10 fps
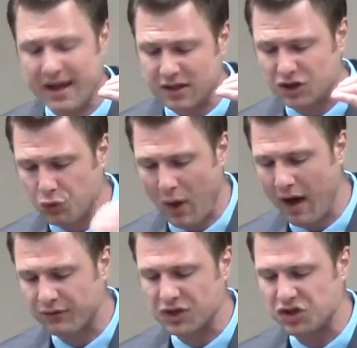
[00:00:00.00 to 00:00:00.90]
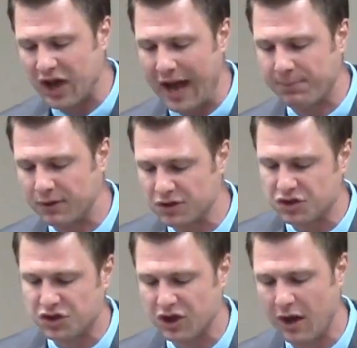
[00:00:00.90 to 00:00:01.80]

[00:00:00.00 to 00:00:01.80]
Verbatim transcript: and the 12 disciples